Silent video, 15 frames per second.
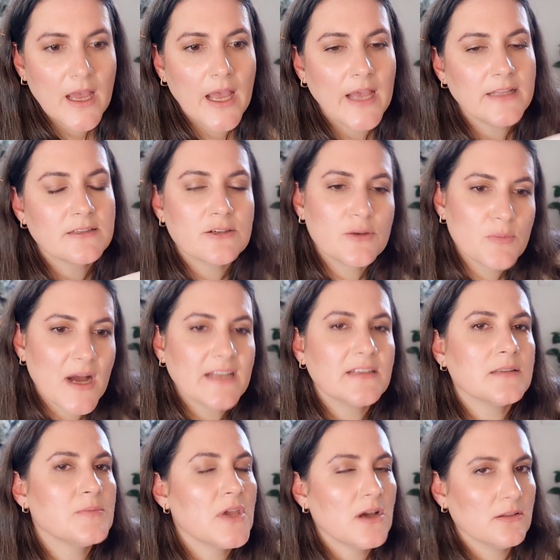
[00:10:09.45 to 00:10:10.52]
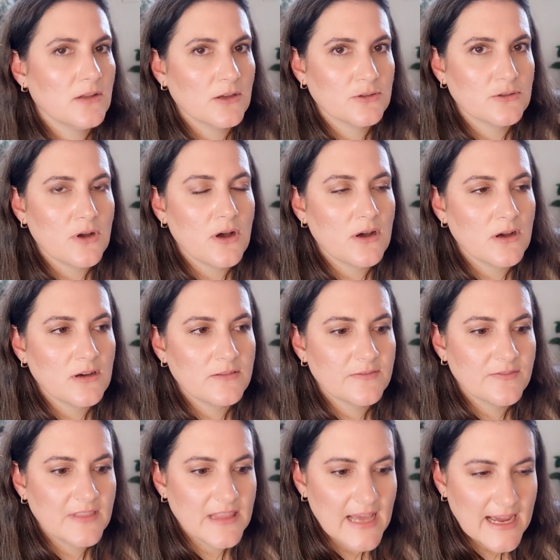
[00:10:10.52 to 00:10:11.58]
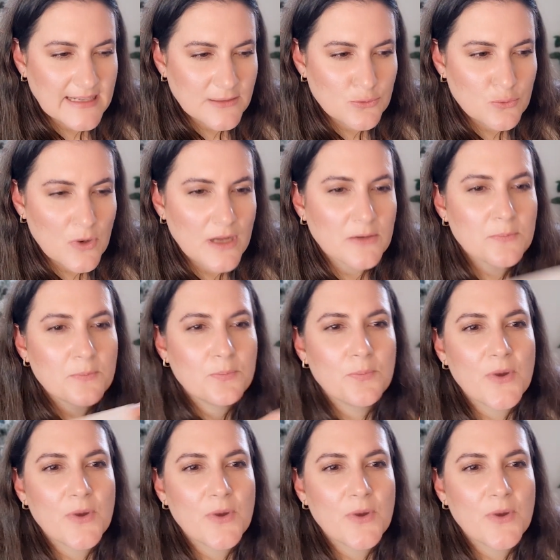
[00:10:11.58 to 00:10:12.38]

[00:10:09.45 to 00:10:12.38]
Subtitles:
It reminded me a lot of that one,